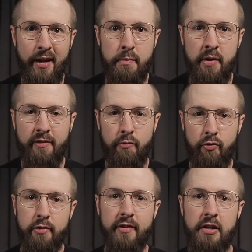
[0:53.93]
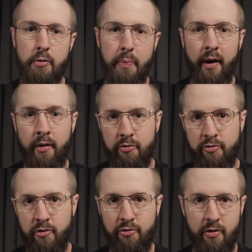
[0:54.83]
Because it feels like your parents
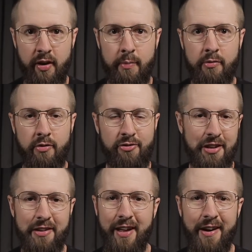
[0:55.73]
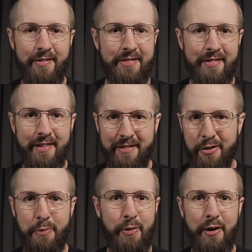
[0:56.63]
just showed up to shut down the
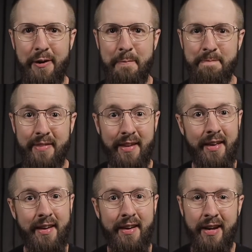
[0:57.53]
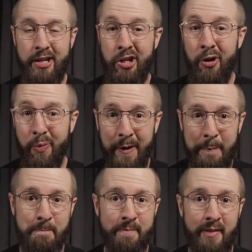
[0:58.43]
secret party. And you know
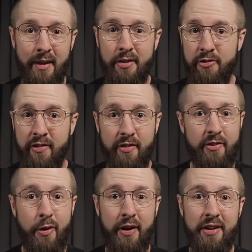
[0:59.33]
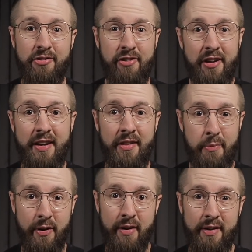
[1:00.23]
what? Jesus already shut down the
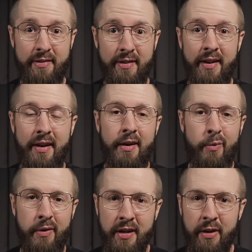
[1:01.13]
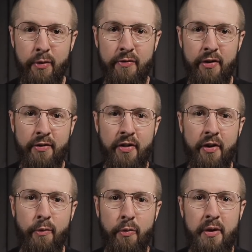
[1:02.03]
party when he revealed that
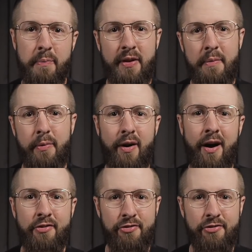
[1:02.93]
there will be people on